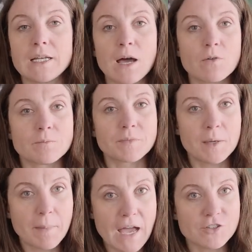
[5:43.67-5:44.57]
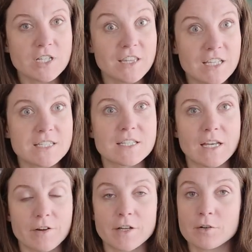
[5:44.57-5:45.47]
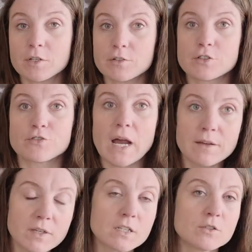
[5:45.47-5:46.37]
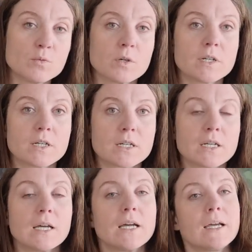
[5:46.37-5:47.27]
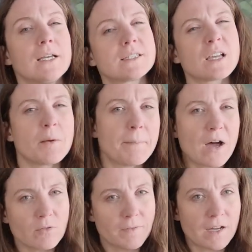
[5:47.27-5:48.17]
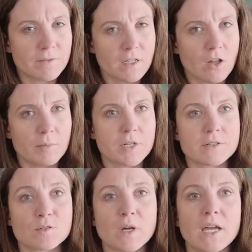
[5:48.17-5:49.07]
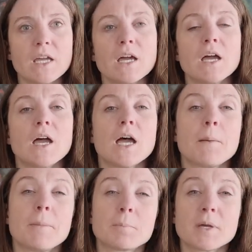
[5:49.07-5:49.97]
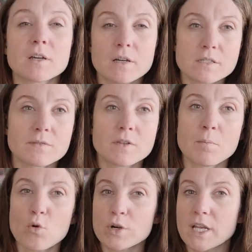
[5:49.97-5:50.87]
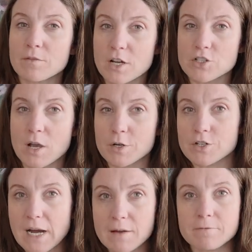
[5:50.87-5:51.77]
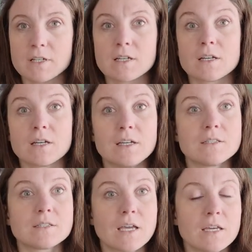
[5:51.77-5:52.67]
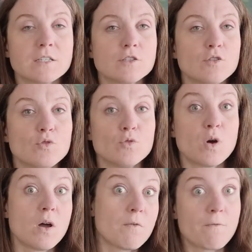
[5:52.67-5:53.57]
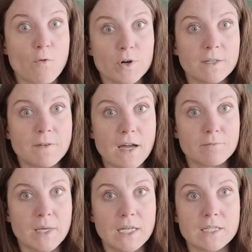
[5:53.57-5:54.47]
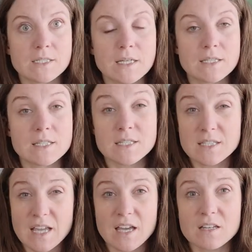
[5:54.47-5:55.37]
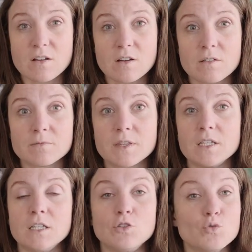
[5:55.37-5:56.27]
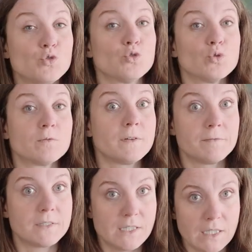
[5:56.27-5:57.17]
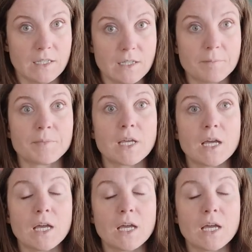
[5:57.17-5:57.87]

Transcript: Now, imagine this scenario. You're driving to work, it's about 5 kilometers away, but because of the morning rush hour traffic, it takes you 45 minutes instead of the usual 15.